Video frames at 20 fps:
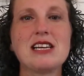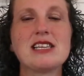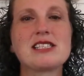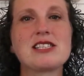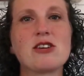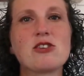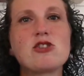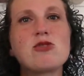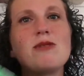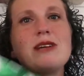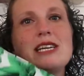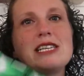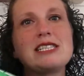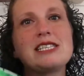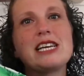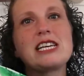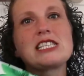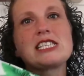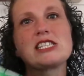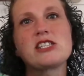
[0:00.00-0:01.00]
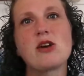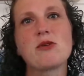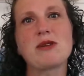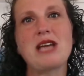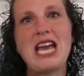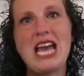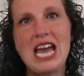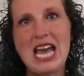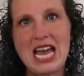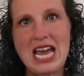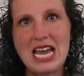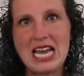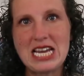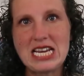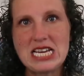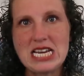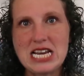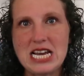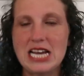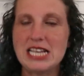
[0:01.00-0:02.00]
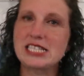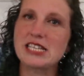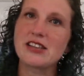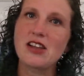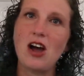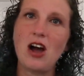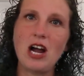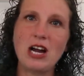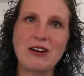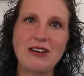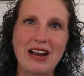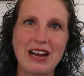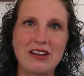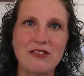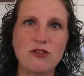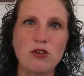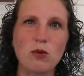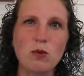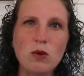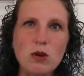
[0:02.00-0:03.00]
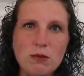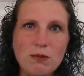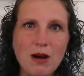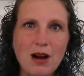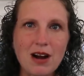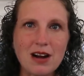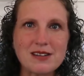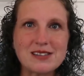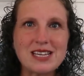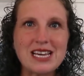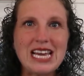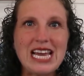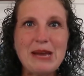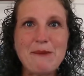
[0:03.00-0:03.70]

So $26 is okay, it's at the higher end for Walmart,